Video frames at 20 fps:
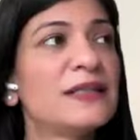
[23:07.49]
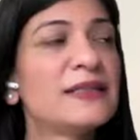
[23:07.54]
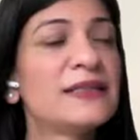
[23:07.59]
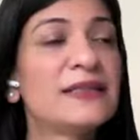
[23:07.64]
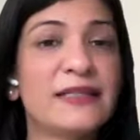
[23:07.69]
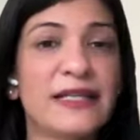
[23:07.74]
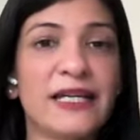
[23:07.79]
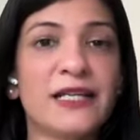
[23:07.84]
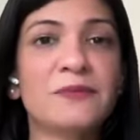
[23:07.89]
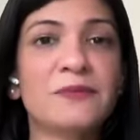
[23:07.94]

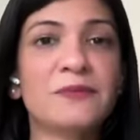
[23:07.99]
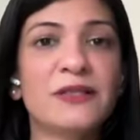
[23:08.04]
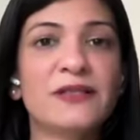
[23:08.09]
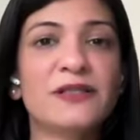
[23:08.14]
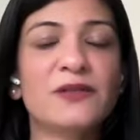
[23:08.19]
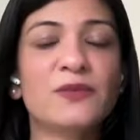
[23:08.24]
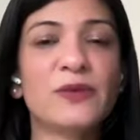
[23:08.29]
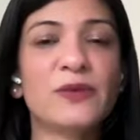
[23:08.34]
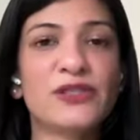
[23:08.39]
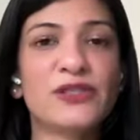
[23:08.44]
a
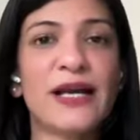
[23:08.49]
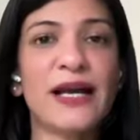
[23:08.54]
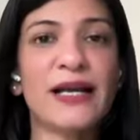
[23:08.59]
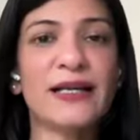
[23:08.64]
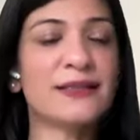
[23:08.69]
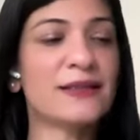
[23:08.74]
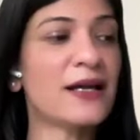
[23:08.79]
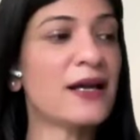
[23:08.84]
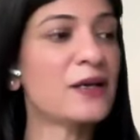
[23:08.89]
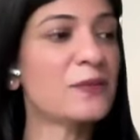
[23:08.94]
statement which
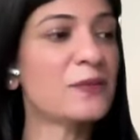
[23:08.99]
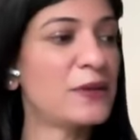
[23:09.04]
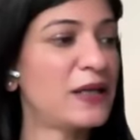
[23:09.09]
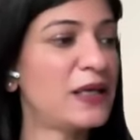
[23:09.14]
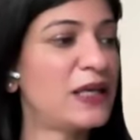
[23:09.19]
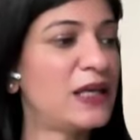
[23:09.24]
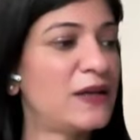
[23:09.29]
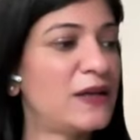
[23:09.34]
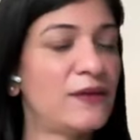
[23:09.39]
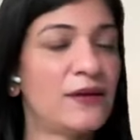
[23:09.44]
has
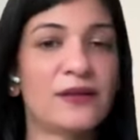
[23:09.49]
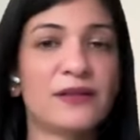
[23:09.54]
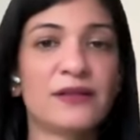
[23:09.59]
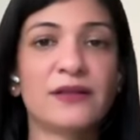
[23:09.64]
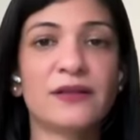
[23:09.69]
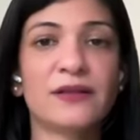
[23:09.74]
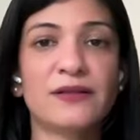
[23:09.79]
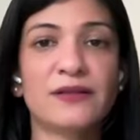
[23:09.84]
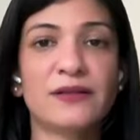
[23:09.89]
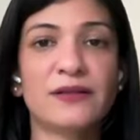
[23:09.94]

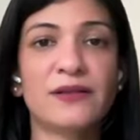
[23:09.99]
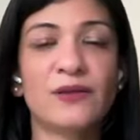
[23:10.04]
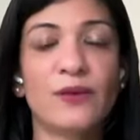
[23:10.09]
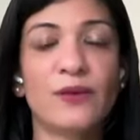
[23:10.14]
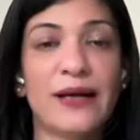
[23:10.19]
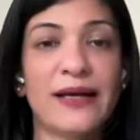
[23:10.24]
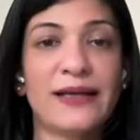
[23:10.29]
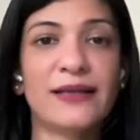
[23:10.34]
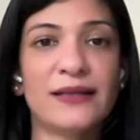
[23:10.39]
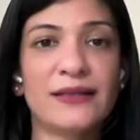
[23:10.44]
behavior turned
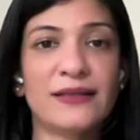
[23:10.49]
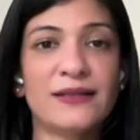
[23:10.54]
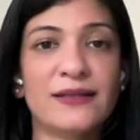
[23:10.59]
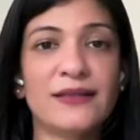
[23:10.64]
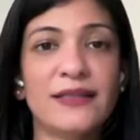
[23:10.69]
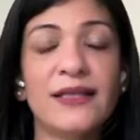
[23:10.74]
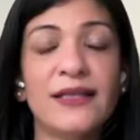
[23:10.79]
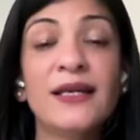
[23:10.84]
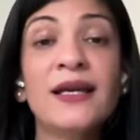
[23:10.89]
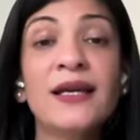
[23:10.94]
into
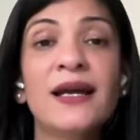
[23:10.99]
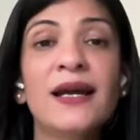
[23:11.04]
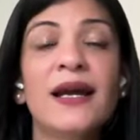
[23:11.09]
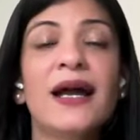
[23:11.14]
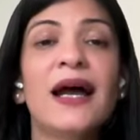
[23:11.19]
identity.